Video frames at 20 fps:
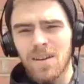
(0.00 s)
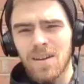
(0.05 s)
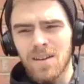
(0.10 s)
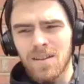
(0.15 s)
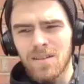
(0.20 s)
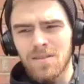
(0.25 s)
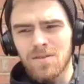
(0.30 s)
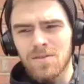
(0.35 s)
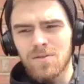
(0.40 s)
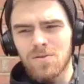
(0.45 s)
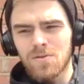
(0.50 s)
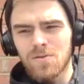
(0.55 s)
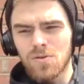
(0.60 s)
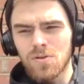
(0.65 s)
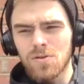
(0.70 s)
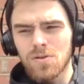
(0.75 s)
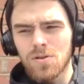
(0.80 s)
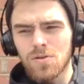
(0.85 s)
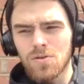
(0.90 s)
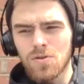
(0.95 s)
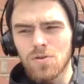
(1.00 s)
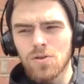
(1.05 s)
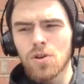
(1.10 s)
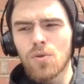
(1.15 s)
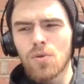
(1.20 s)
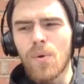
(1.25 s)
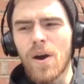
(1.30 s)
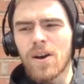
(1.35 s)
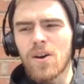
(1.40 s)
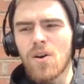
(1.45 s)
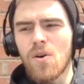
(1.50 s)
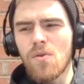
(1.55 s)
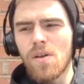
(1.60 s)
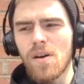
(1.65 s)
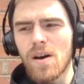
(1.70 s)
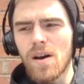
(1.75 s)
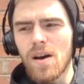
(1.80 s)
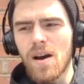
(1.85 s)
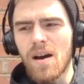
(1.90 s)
and just to echo that,